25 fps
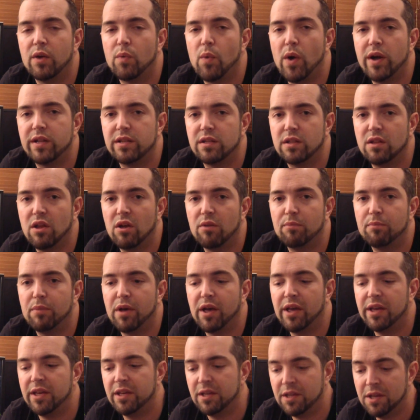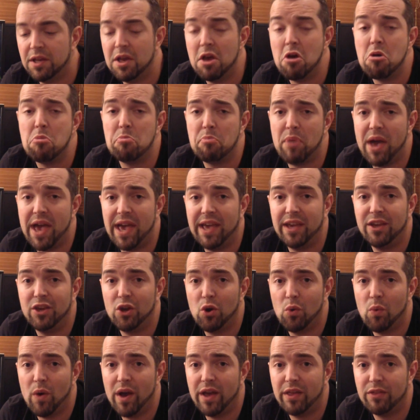quite a lot by paying
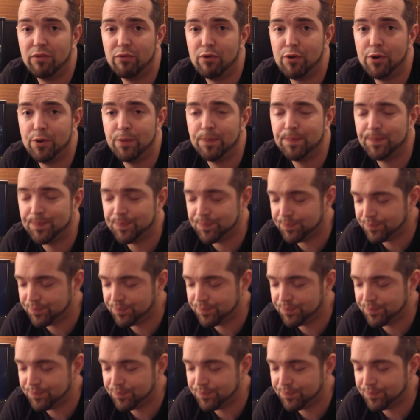your way through.